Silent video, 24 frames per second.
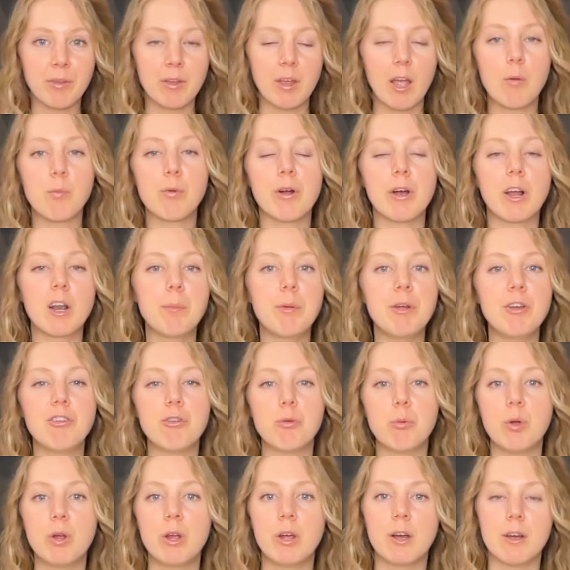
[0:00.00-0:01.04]
and we're going to be
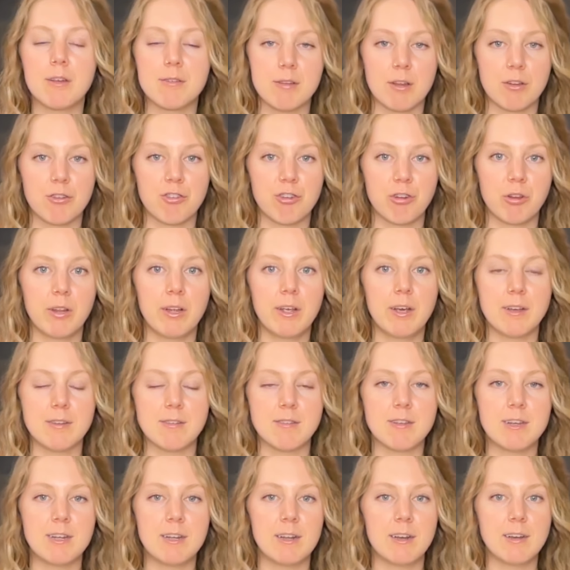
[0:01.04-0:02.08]
doing essentially a
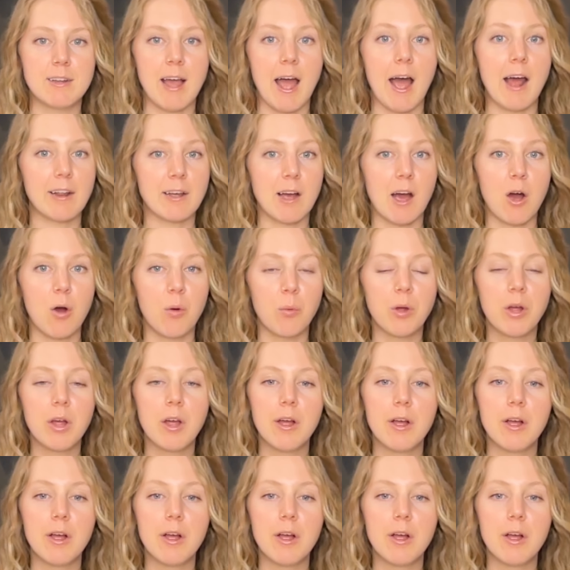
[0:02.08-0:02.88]
seated cat-cow.